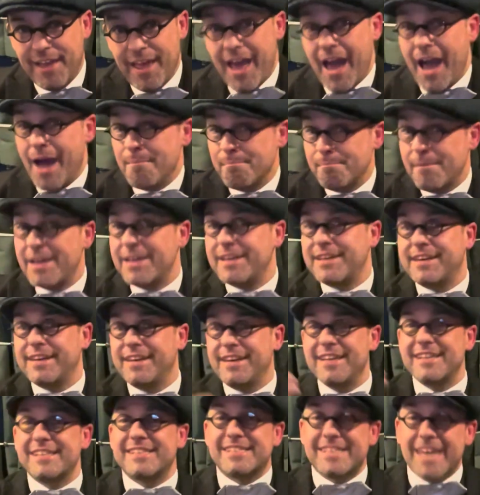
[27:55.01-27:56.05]
and making
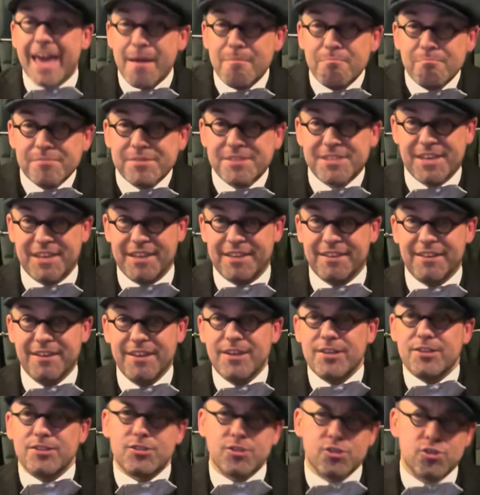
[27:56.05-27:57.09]
it tempting
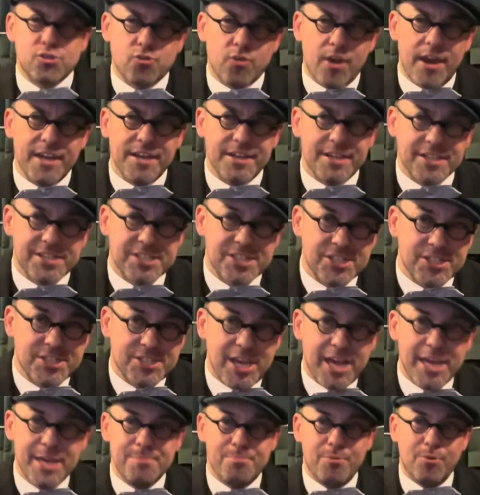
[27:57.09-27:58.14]
to trade a
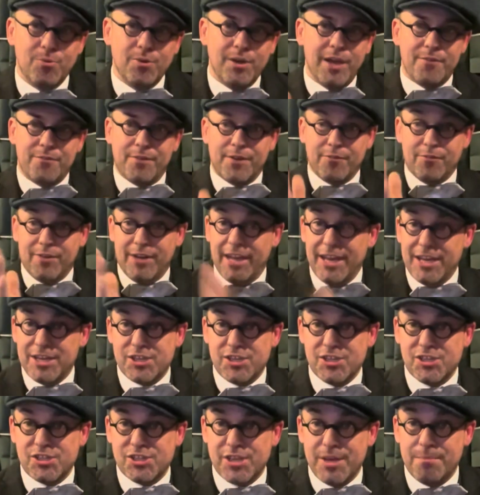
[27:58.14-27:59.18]
stable, loving
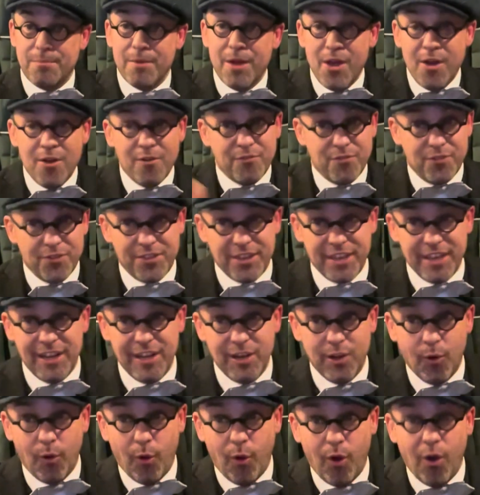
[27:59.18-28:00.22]
relationship for the
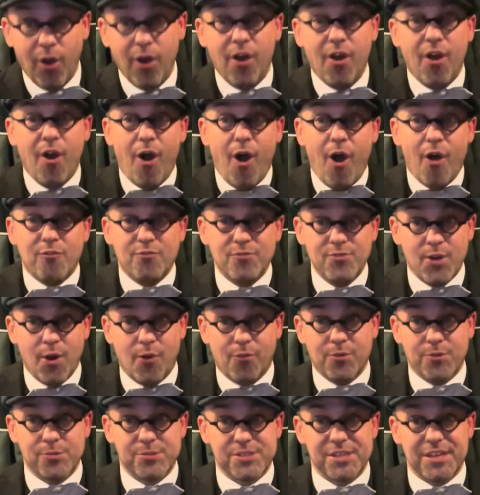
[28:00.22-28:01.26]
allure of
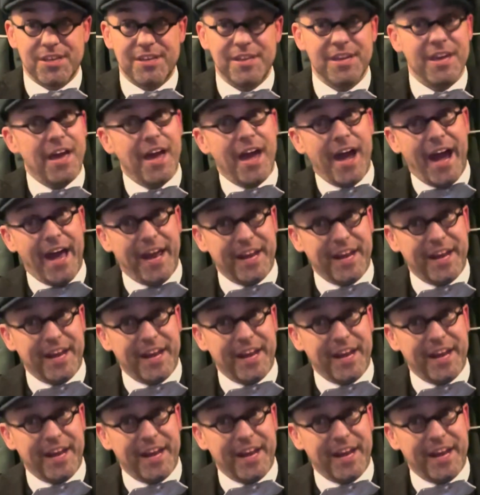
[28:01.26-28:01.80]
novelty and